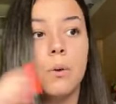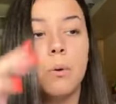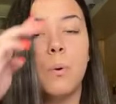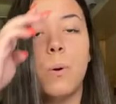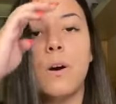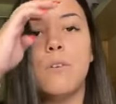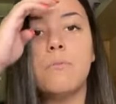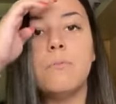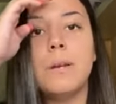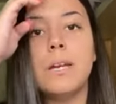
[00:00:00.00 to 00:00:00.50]

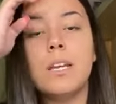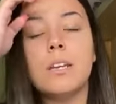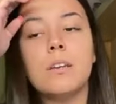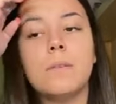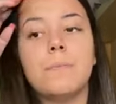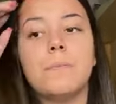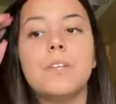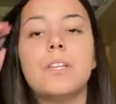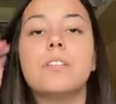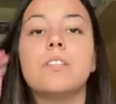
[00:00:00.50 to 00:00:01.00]
who have
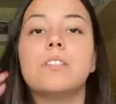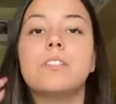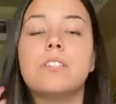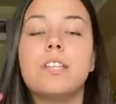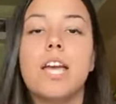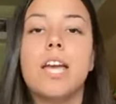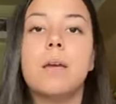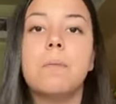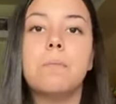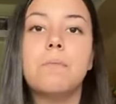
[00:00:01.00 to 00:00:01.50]
been in the
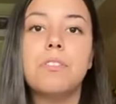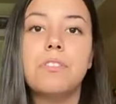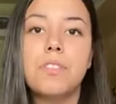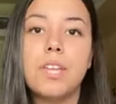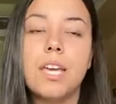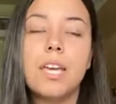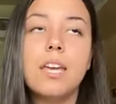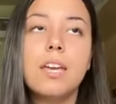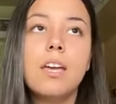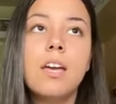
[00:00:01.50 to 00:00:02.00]
same
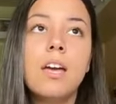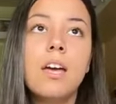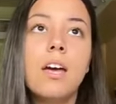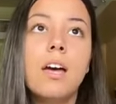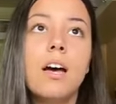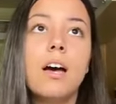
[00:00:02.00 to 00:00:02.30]
thing.